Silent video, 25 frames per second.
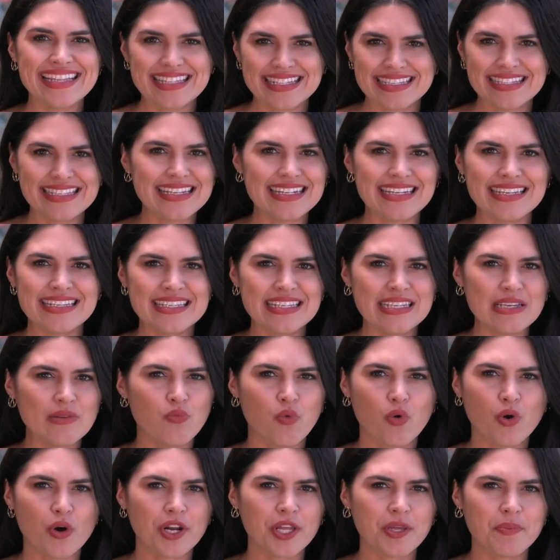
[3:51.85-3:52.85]
The CDC
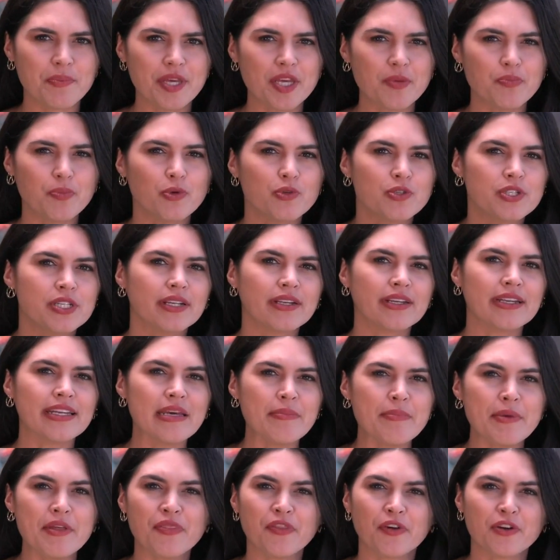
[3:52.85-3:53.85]
warning people to
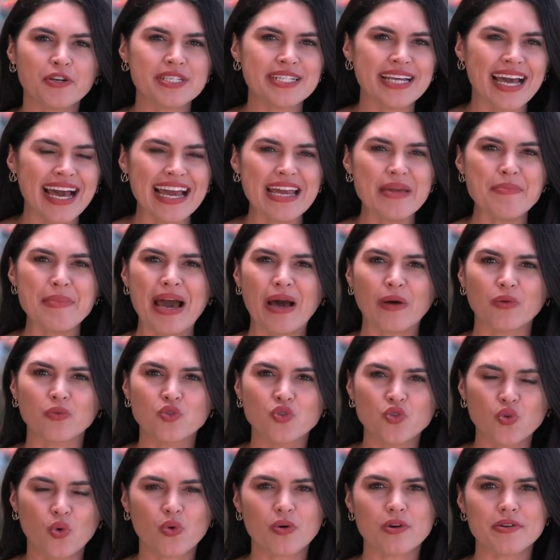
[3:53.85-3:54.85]
limit their time
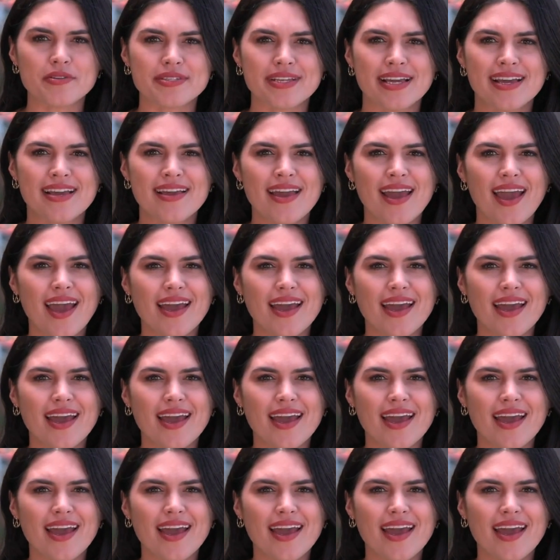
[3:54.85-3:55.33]
outdoors